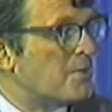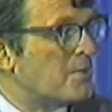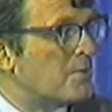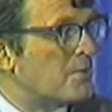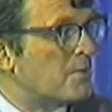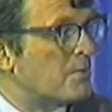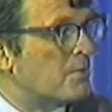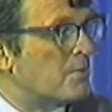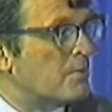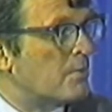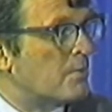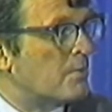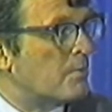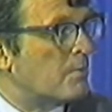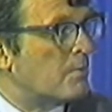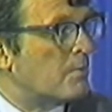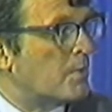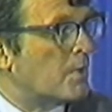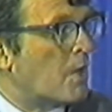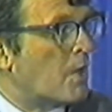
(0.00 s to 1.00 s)

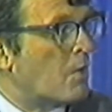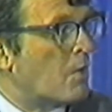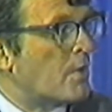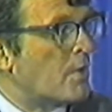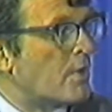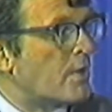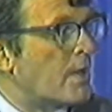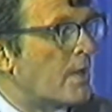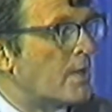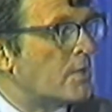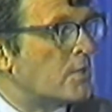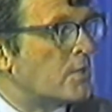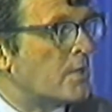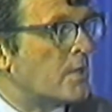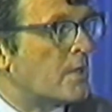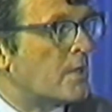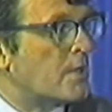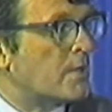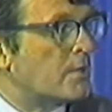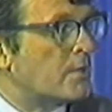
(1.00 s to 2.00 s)
to go with an
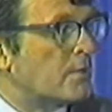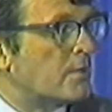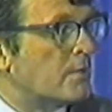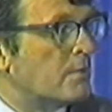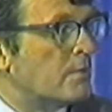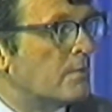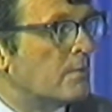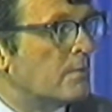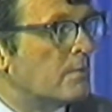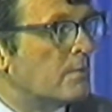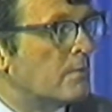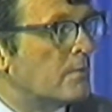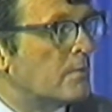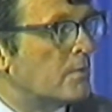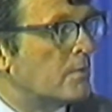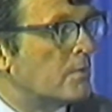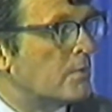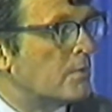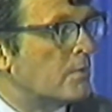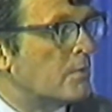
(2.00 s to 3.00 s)
engineer to
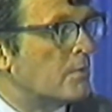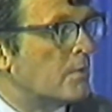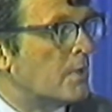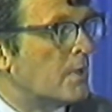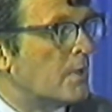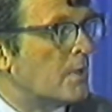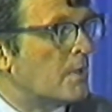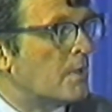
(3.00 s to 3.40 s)
do